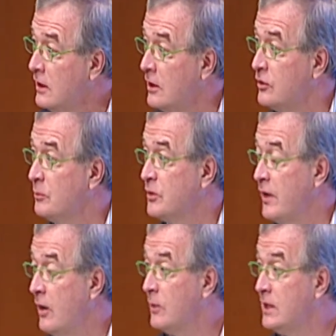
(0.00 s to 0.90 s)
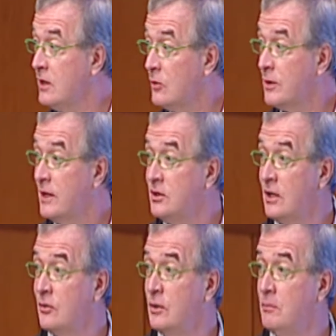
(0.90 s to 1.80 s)
in terms of how we deal with each
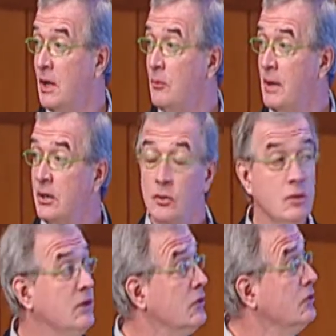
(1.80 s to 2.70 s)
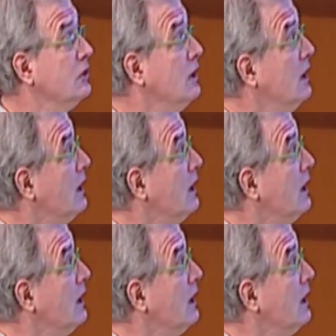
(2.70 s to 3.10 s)
other in biomedical research.